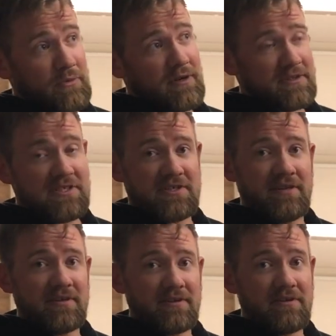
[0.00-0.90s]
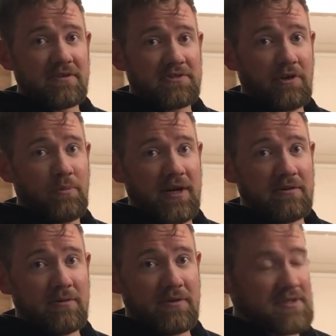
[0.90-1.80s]
water's turned on your control
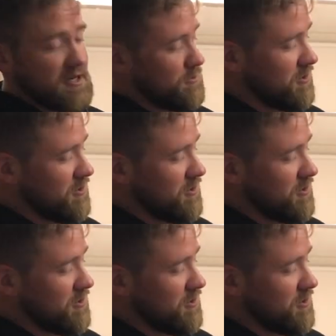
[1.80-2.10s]
panel up at the top